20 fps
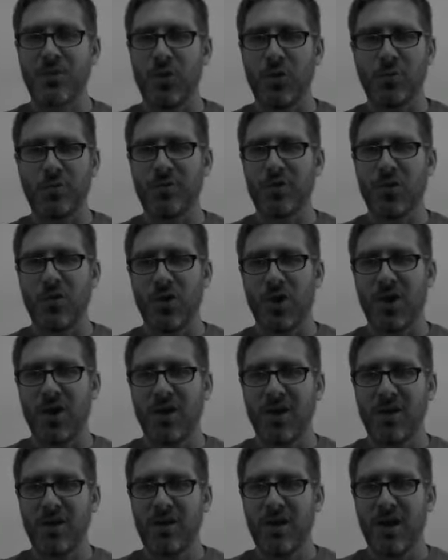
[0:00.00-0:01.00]
room
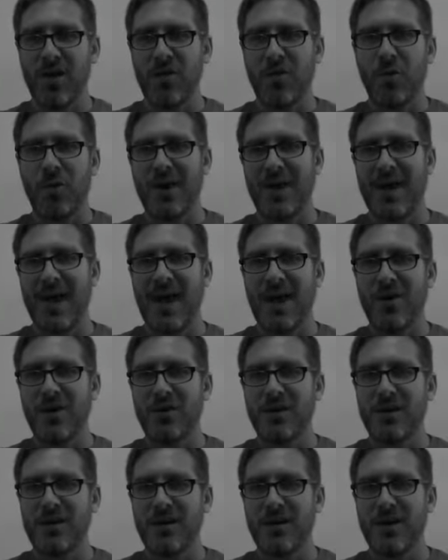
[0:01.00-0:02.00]
door on the way out